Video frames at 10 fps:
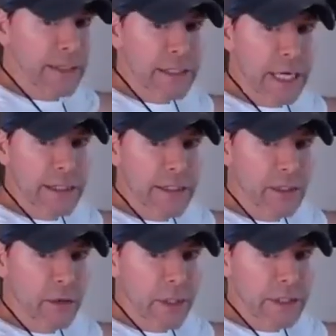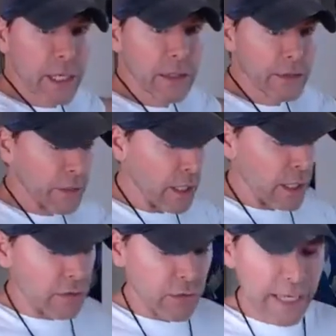nice turquoise colors.
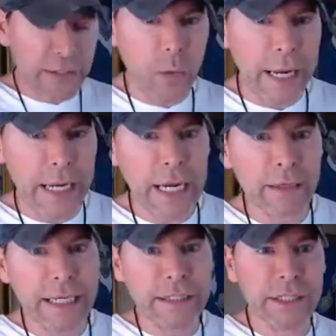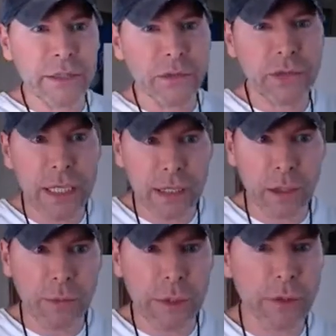So that's why I like to use
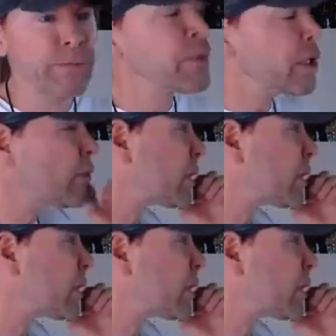Phthalo Blue. You can